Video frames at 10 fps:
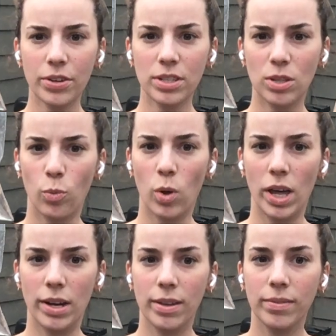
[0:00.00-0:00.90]
one
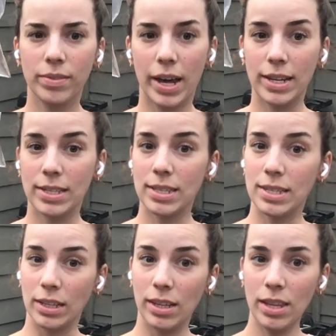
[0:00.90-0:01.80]
that is still in
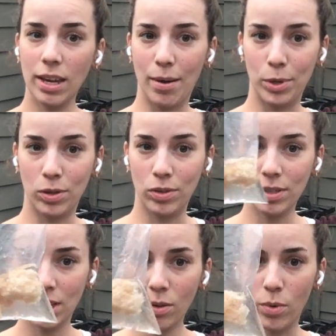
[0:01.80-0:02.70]
the chemicals in the
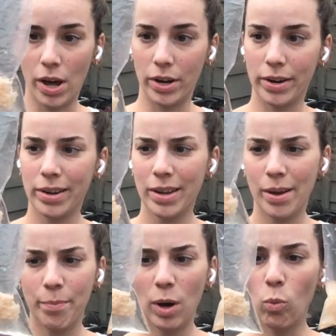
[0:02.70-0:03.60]
water,
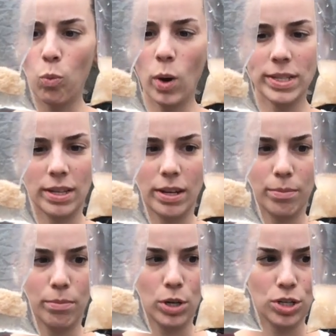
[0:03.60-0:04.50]
but wasn't
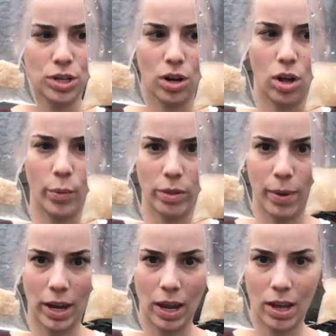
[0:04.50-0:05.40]
mushed at all with my
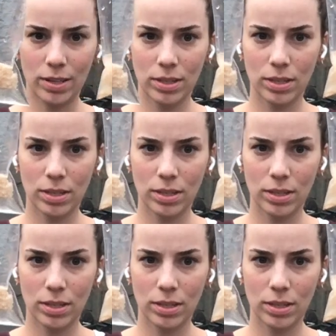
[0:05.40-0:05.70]
hands.